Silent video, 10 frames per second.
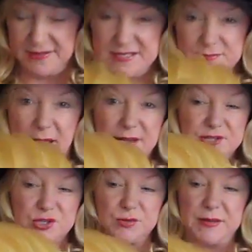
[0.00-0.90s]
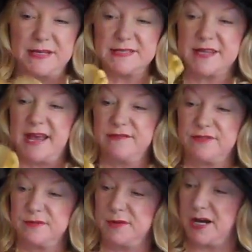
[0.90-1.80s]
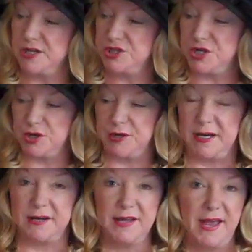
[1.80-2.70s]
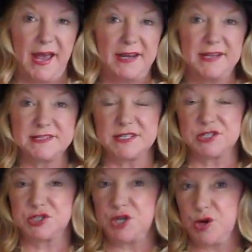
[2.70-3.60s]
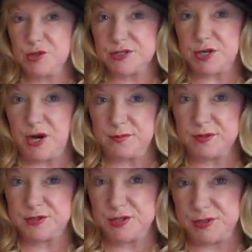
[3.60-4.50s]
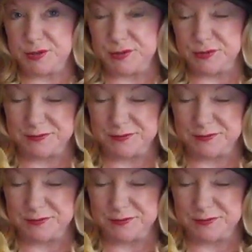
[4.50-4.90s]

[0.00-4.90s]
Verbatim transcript: This masterpiece came from Nigeria, and it's a showstopper too.